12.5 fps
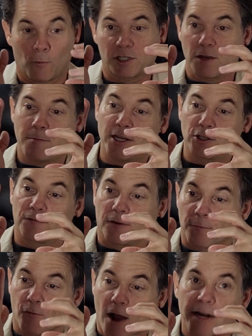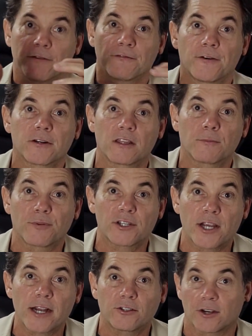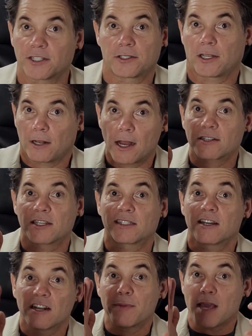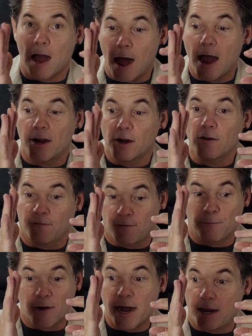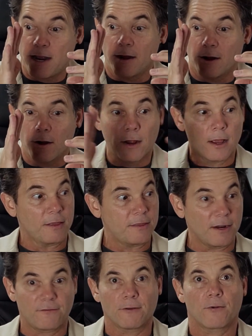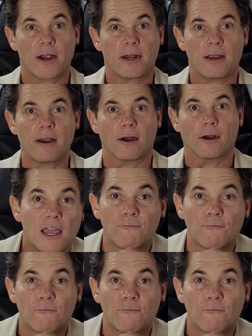Was it measured from right in front of the projector? Because the lux is going to be higher from right here than from right here.